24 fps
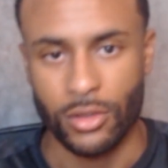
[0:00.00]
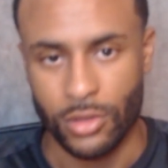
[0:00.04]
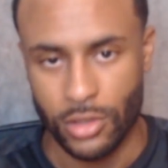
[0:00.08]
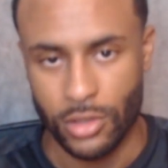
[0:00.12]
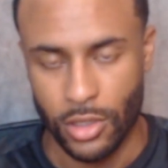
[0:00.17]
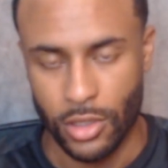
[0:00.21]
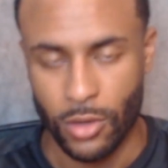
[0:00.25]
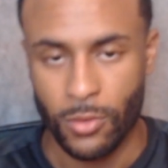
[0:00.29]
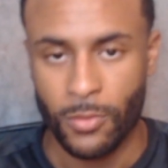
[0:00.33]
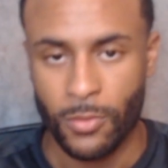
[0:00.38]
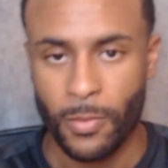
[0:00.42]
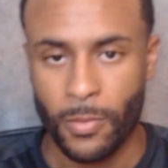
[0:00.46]

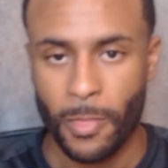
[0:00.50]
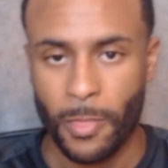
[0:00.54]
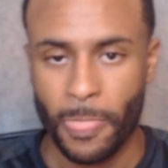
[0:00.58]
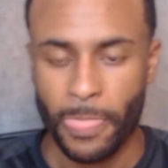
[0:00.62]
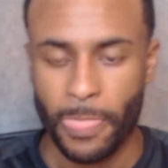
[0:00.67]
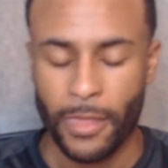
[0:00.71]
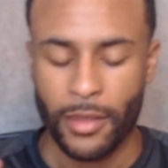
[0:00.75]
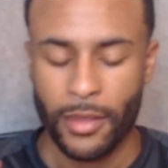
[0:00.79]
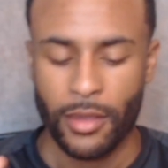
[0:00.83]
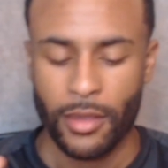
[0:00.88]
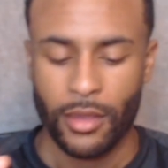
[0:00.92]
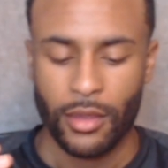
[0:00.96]
So
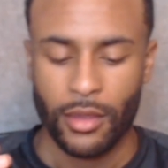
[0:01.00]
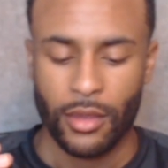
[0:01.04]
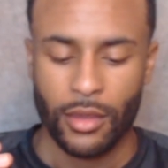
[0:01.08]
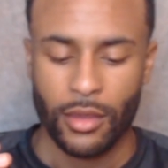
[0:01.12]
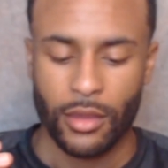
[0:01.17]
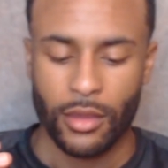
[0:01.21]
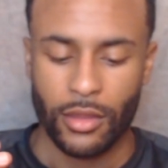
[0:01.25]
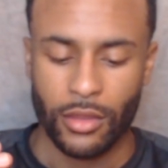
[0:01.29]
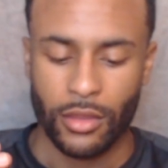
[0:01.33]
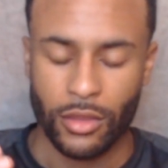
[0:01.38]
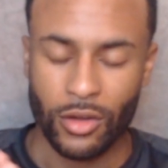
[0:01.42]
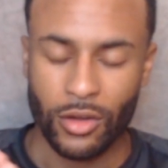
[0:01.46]

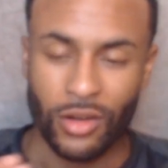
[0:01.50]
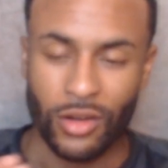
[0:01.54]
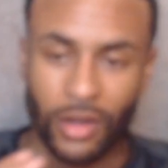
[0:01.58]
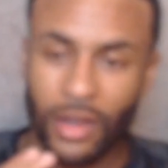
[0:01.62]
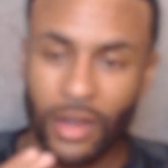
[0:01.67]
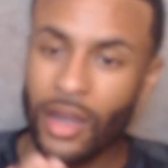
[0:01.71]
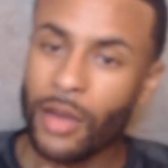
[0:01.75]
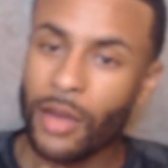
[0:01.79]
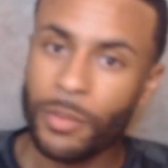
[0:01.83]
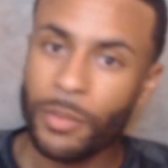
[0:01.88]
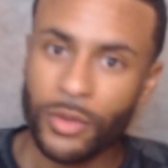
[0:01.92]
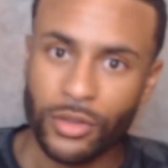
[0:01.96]
there are a
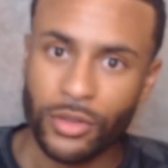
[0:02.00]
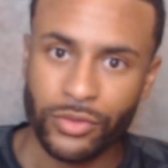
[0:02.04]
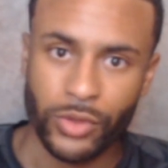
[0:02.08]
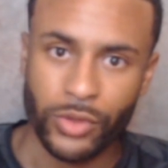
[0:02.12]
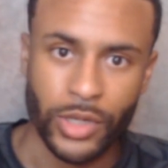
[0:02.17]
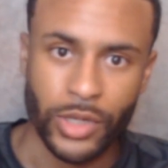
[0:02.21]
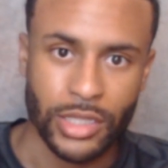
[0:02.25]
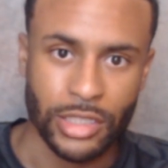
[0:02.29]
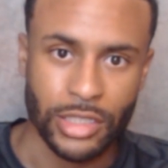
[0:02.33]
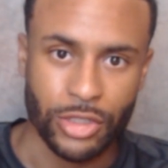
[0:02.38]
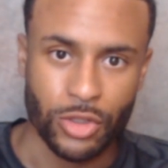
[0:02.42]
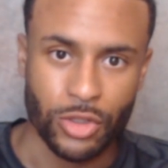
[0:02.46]
couple of
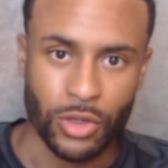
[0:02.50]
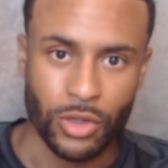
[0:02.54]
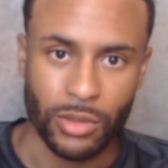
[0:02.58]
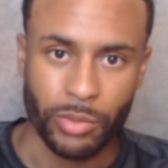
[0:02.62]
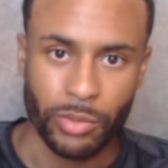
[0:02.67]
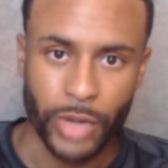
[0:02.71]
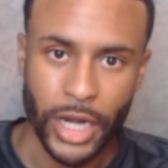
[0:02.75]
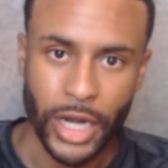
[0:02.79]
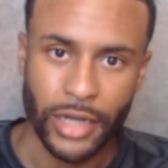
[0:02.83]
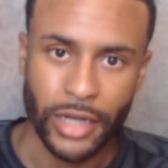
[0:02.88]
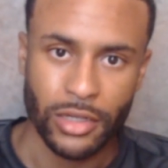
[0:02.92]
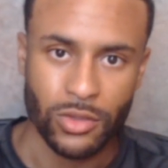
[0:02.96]
ways that you can
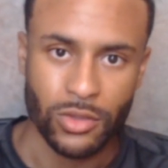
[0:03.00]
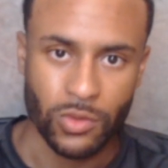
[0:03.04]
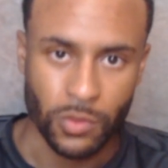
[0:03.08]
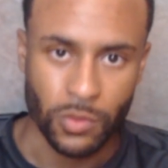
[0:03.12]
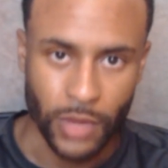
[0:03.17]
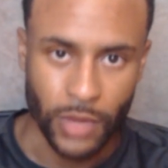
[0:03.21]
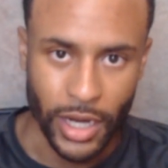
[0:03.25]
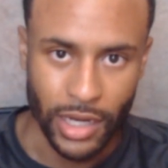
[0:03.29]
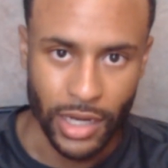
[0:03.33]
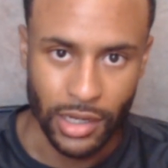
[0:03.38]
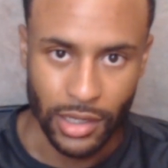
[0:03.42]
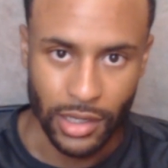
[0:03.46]
practice
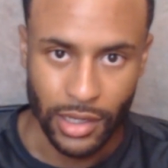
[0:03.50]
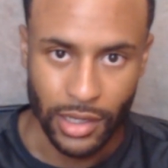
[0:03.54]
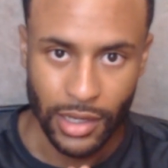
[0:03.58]
writing